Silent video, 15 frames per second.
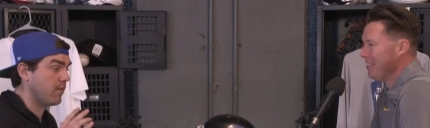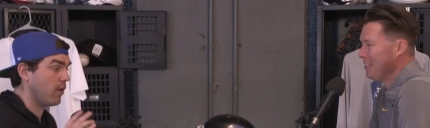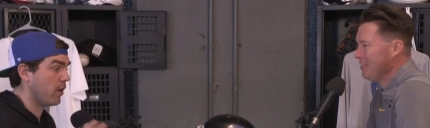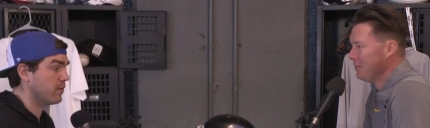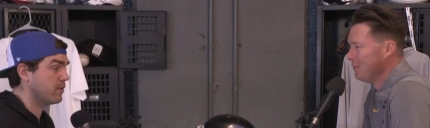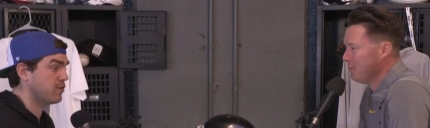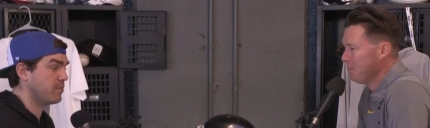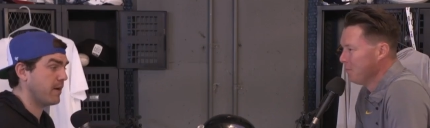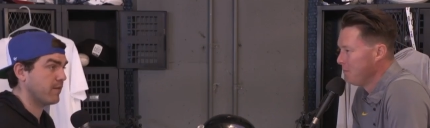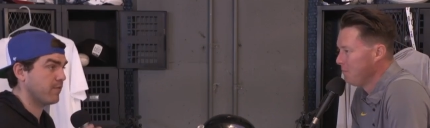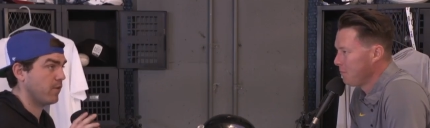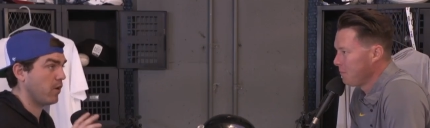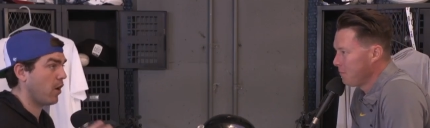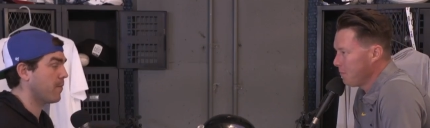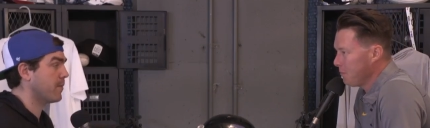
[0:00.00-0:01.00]
Speaker 1: all the respect for the
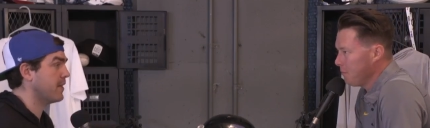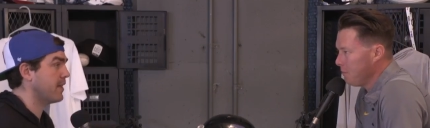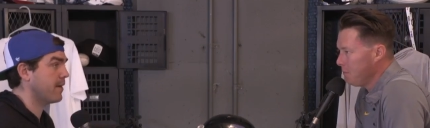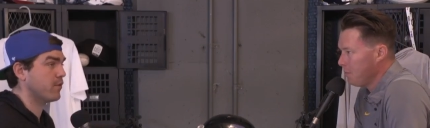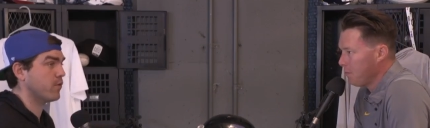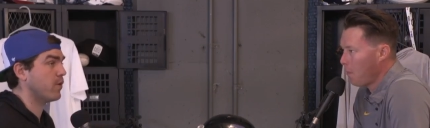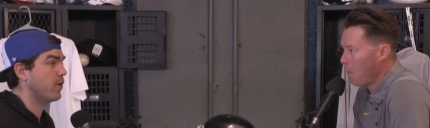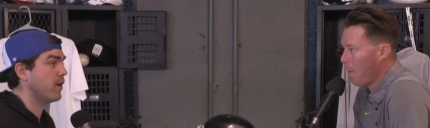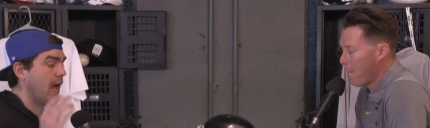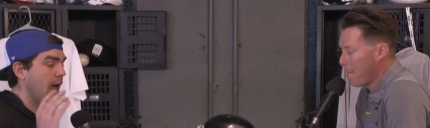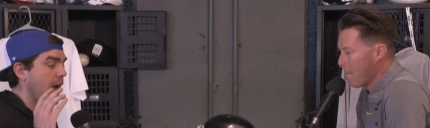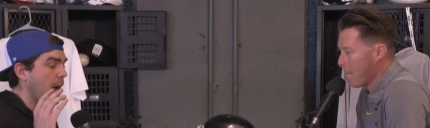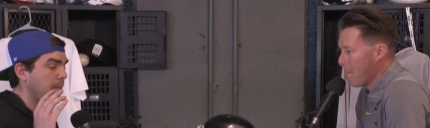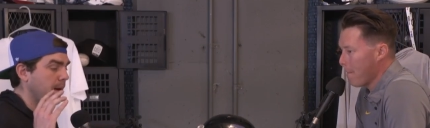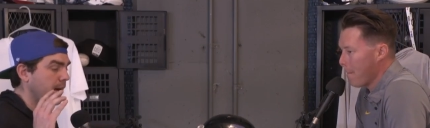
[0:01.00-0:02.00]
army and Navy in the world
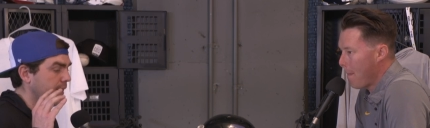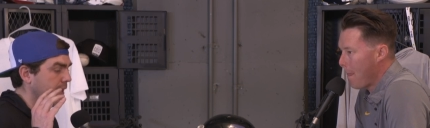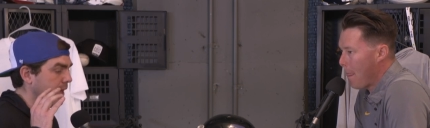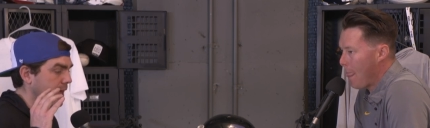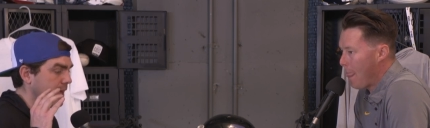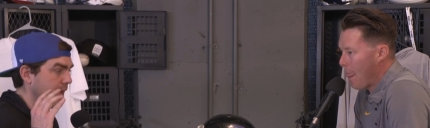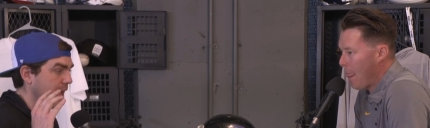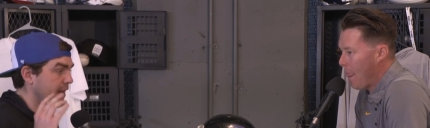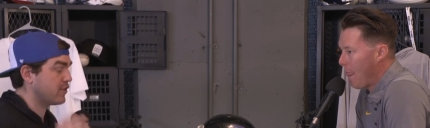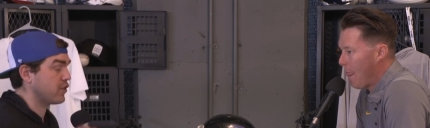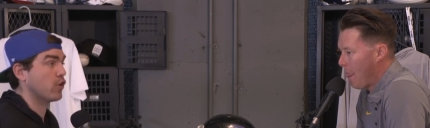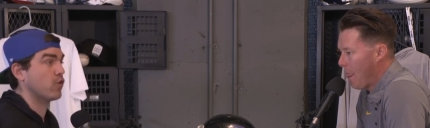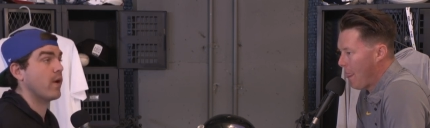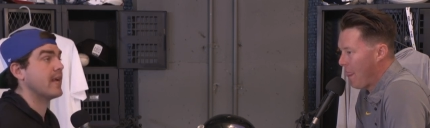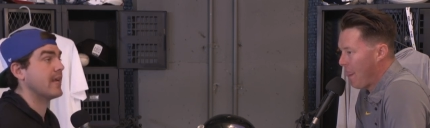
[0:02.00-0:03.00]
mm-hmm. but and and it's a
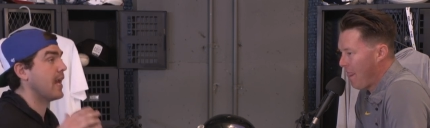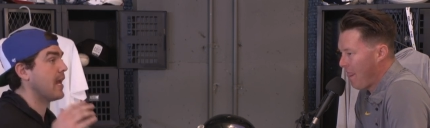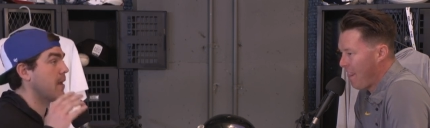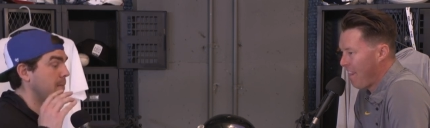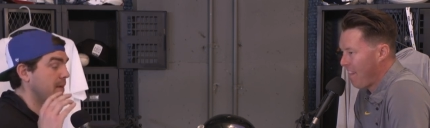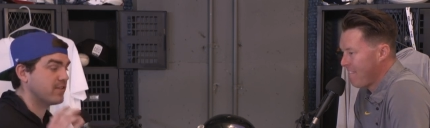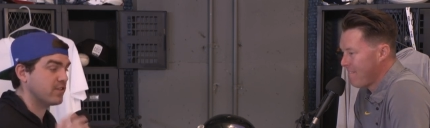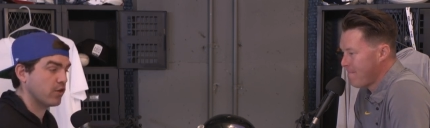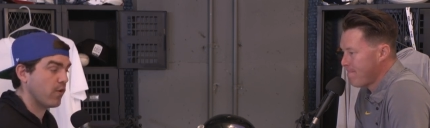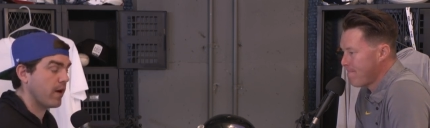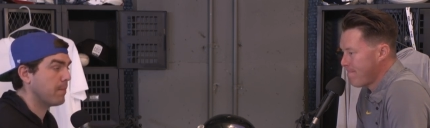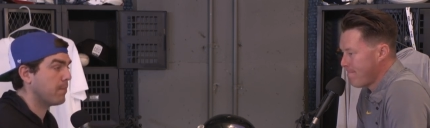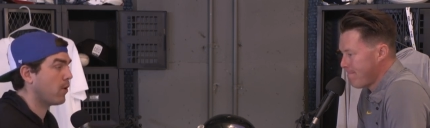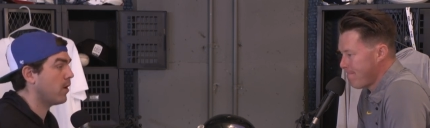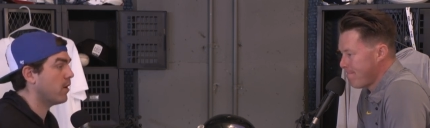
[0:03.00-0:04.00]
great game it's a great
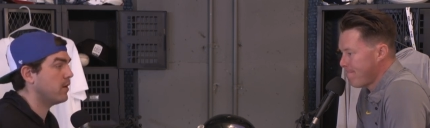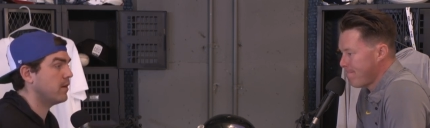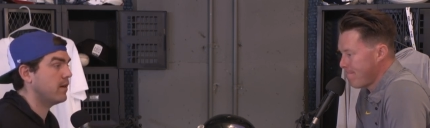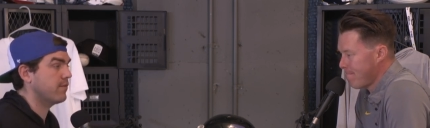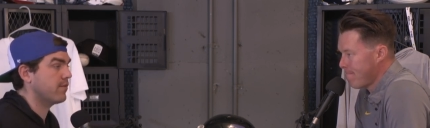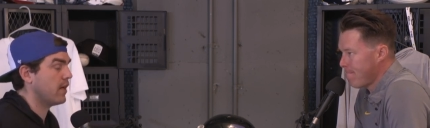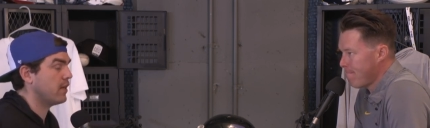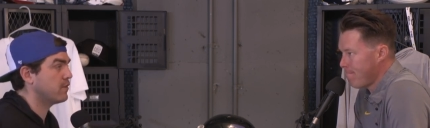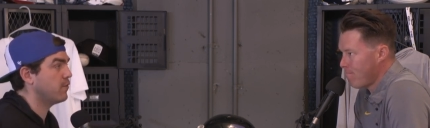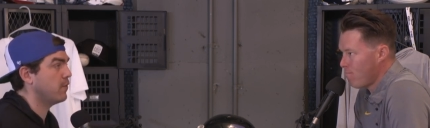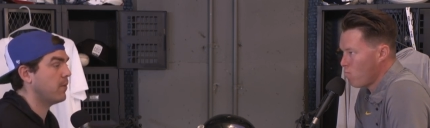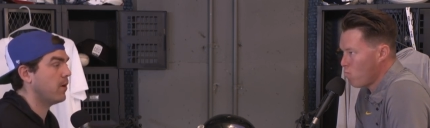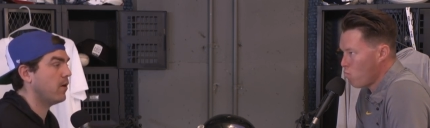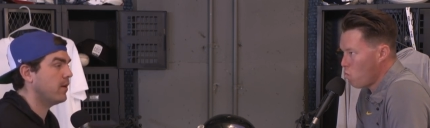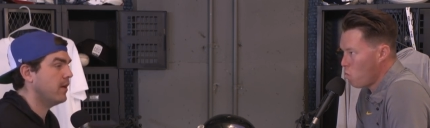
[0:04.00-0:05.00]
part of, of college
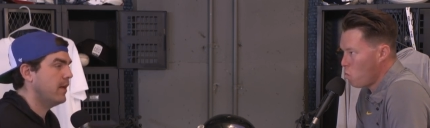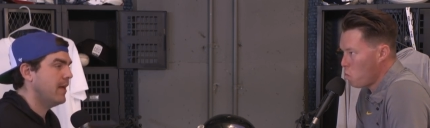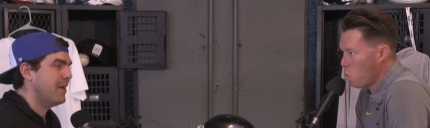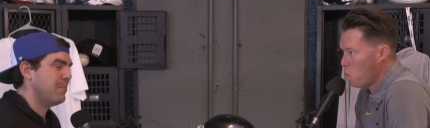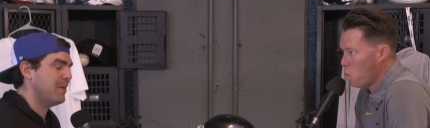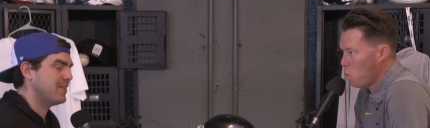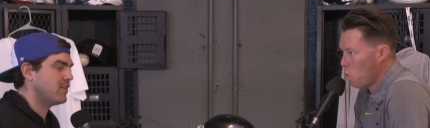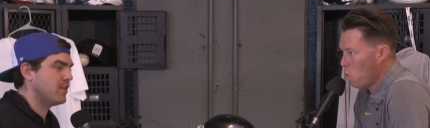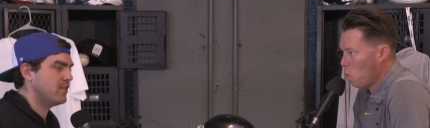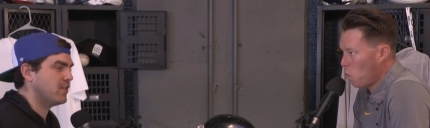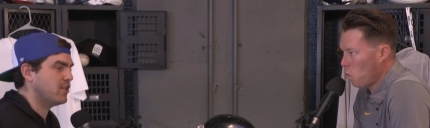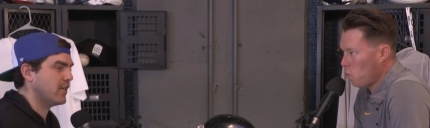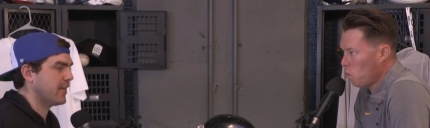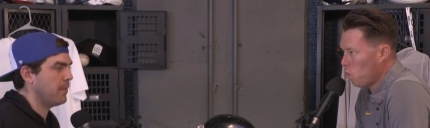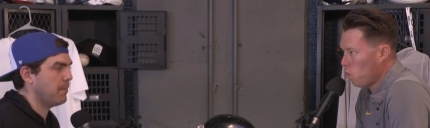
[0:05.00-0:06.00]
football but to, to
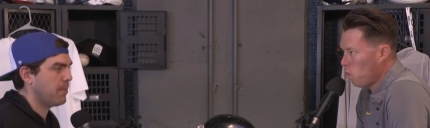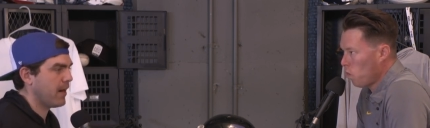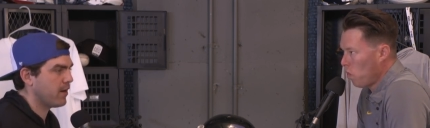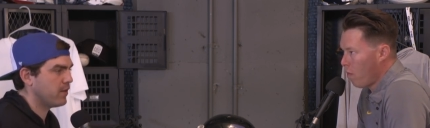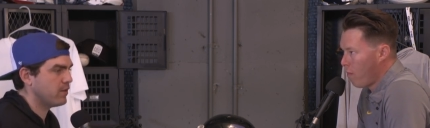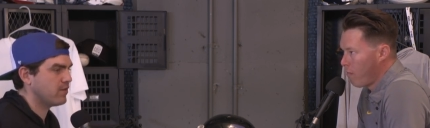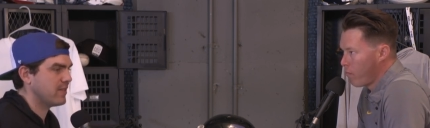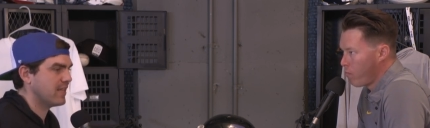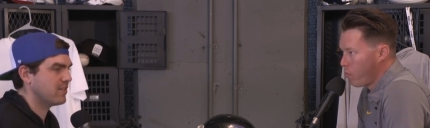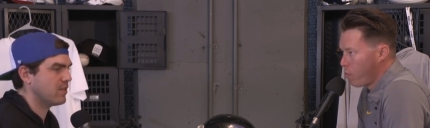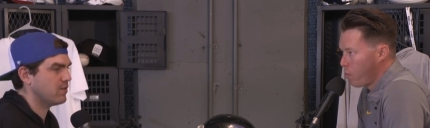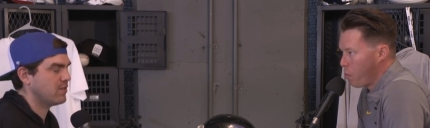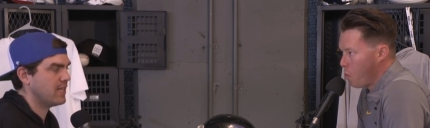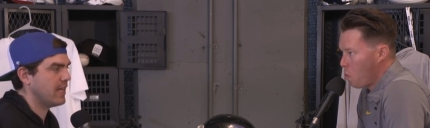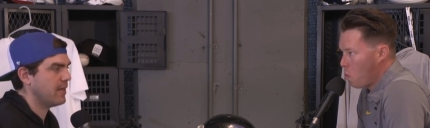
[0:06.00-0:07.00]
compare those things those
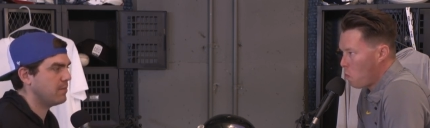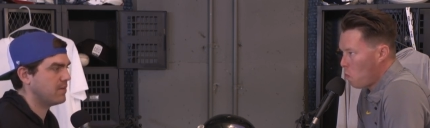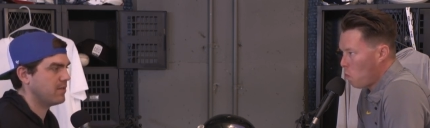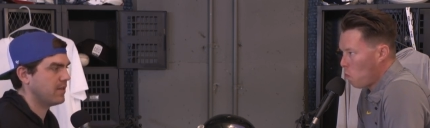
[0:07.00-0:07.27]
teams